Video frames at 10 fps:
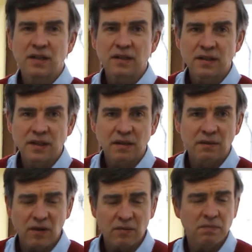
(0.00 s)
and
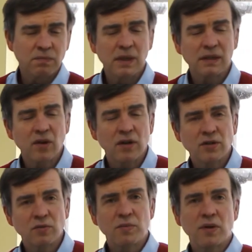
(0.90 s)
I've got a
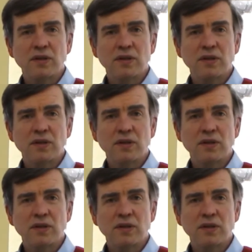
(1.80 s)
jumper